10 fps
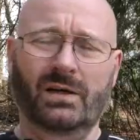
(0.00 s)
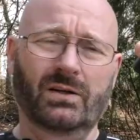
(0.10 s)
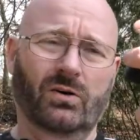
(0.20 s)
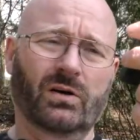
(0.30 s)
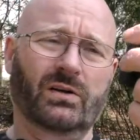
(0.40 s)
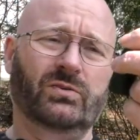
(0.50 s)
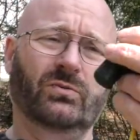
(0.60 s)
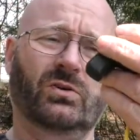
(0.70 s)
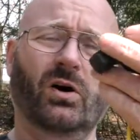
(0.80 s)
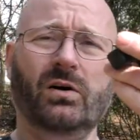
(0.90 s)
In order
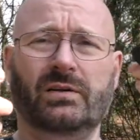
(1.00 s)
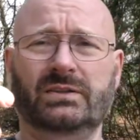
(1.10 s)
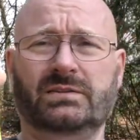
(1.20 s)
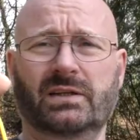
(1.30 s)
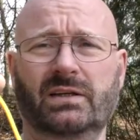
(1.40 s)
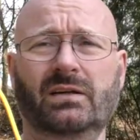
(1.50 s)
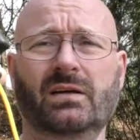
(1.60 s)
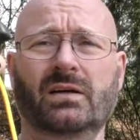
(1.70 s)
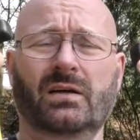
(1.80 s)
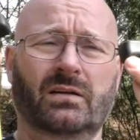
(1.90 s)
to cock this thing
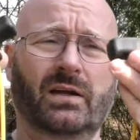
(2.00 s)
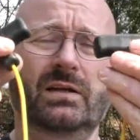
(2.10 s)
they